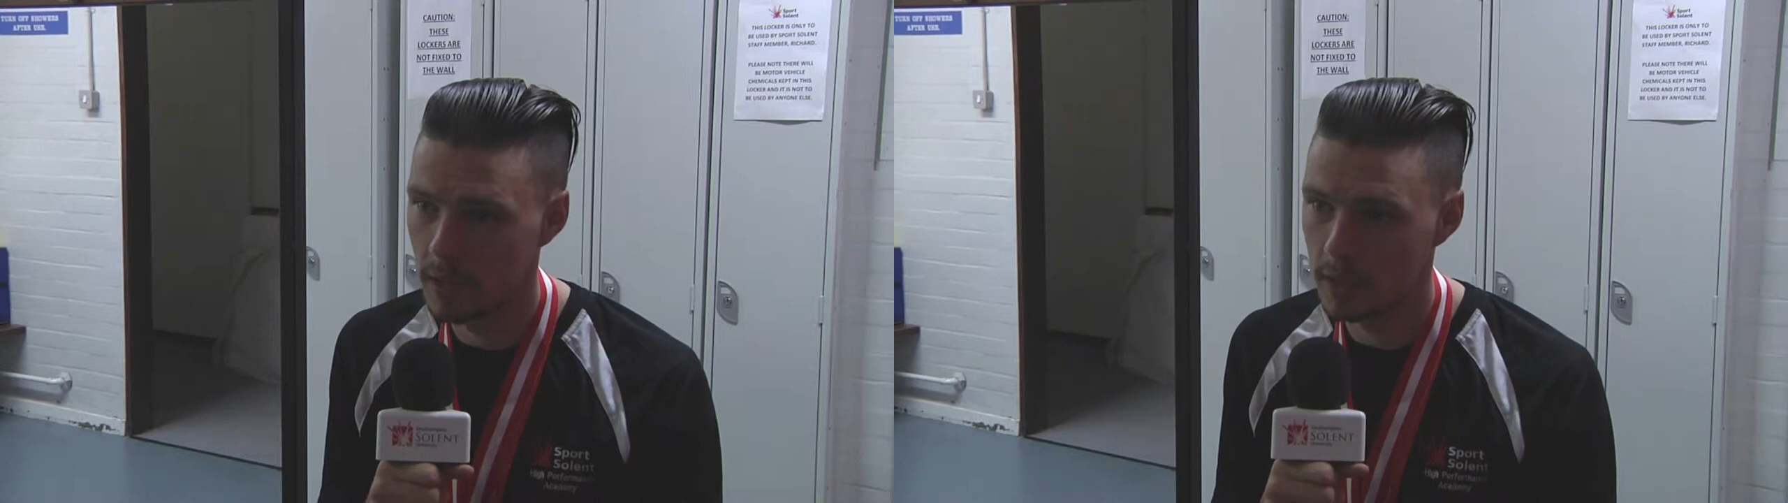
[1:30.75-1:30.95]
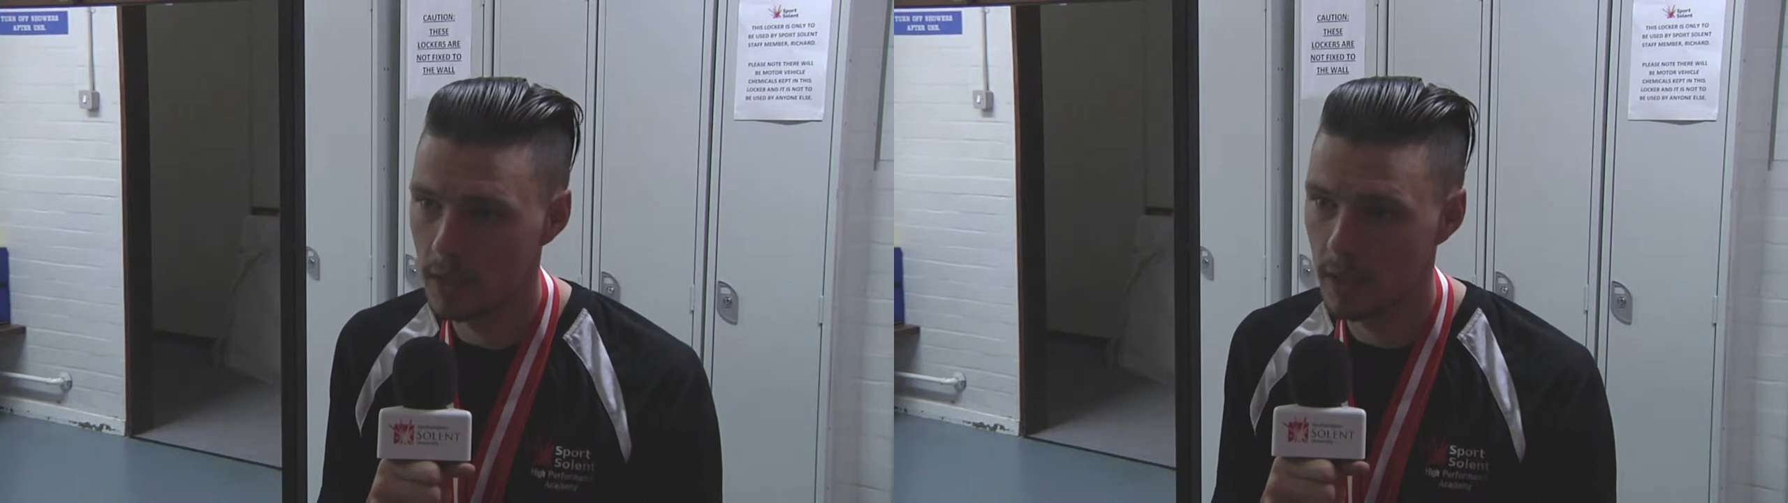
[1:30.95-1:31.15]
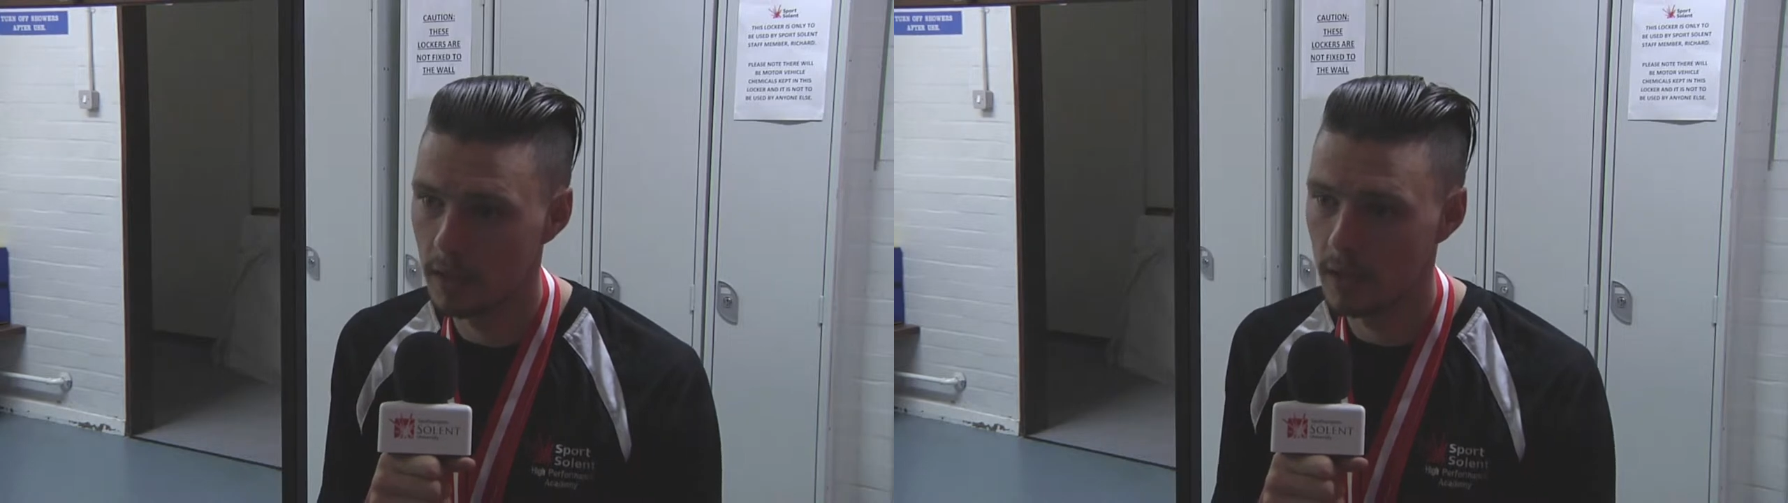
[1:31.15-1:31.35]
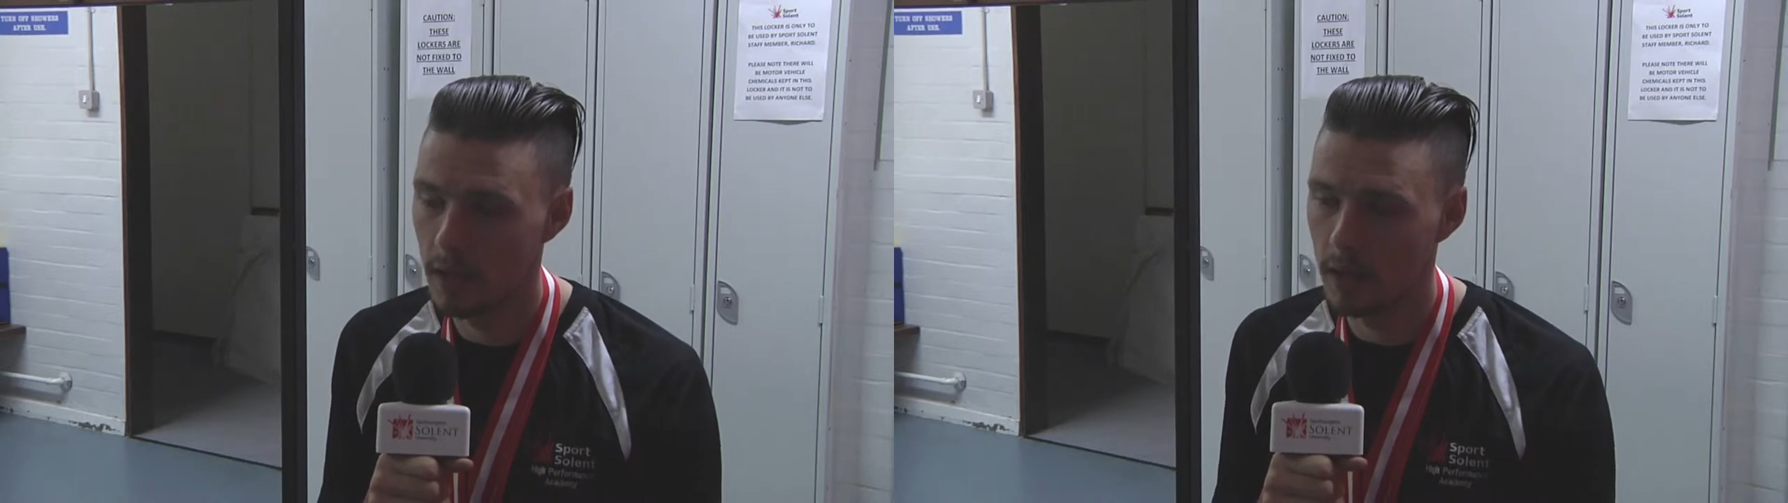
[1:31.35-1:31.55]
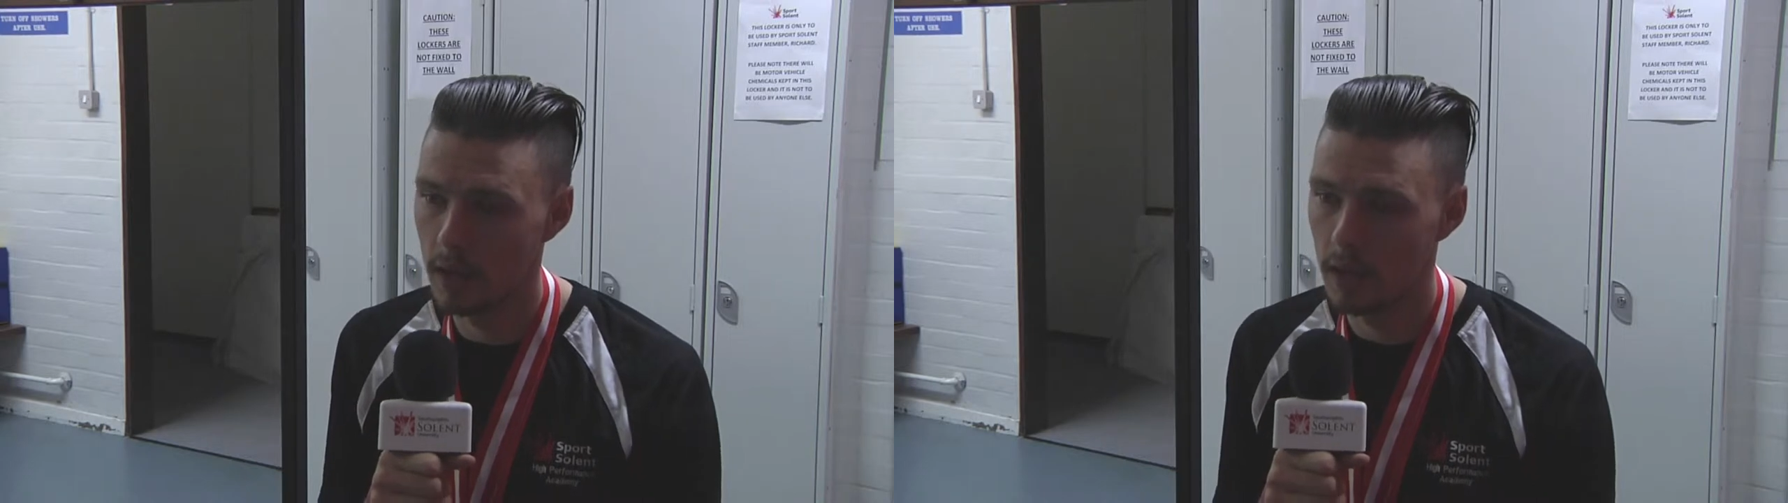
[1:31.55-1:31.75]
next year
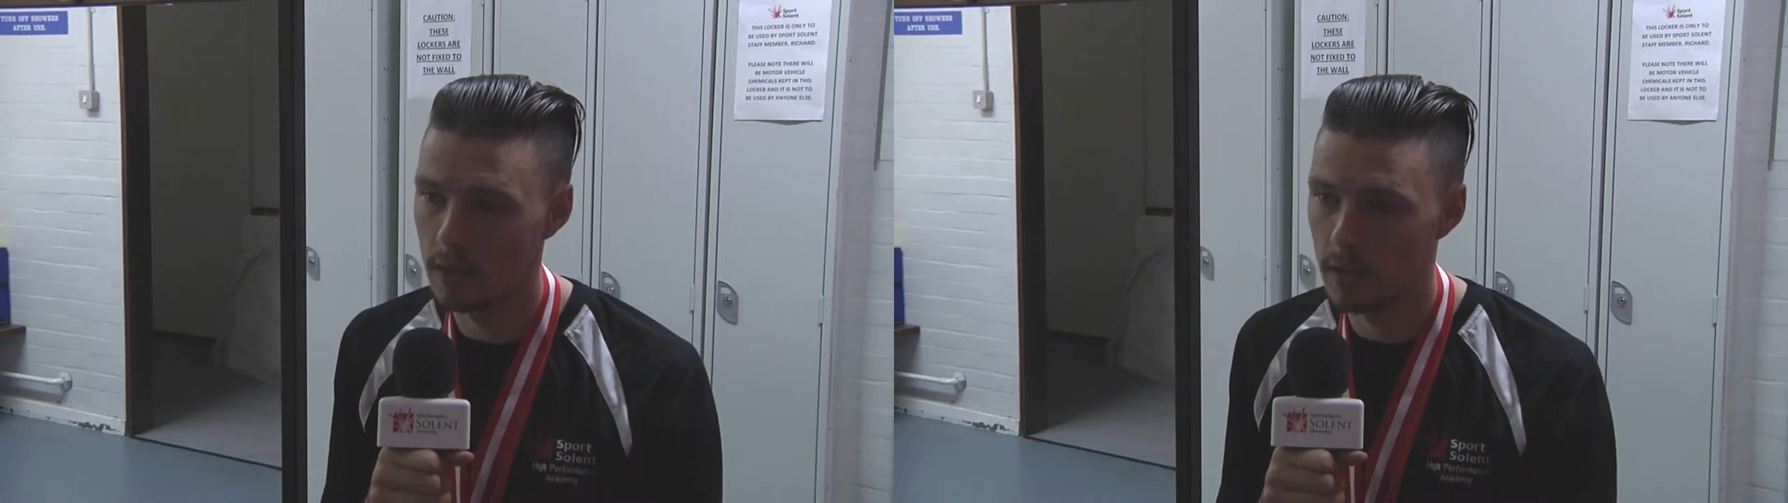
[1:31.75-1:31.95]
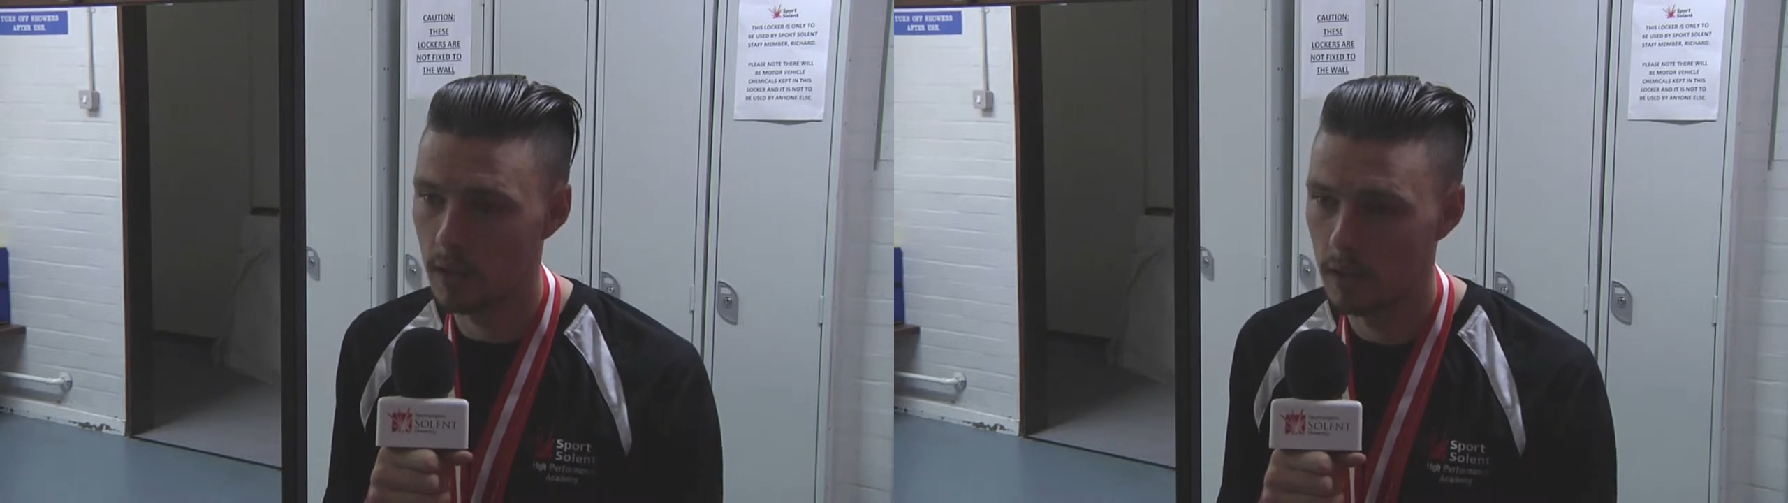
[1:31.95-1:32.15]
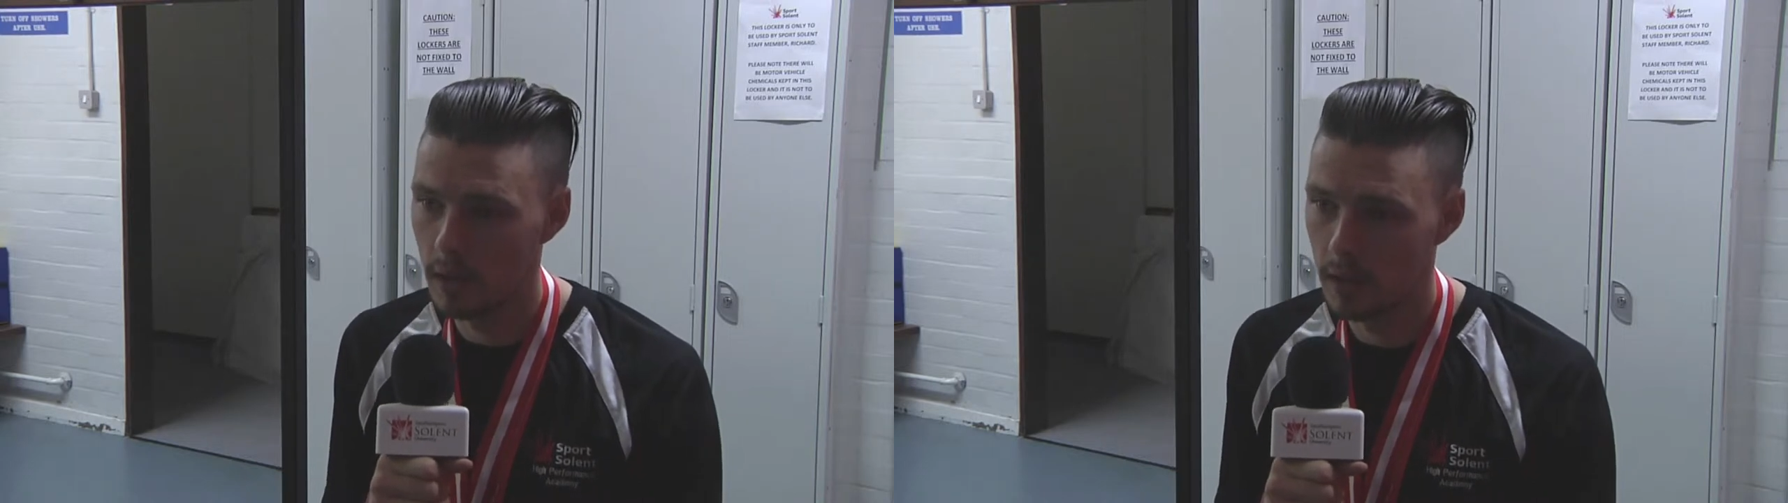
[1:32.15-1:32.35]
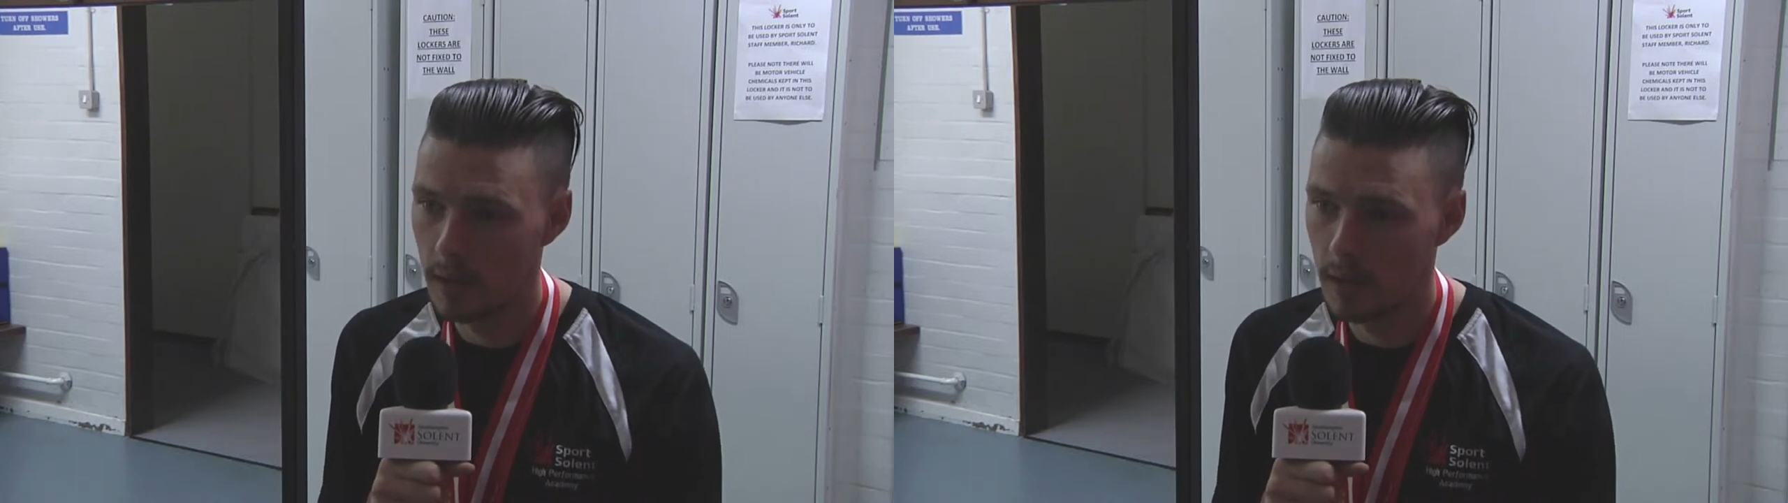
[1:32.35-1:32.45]
uh, in Glasgow.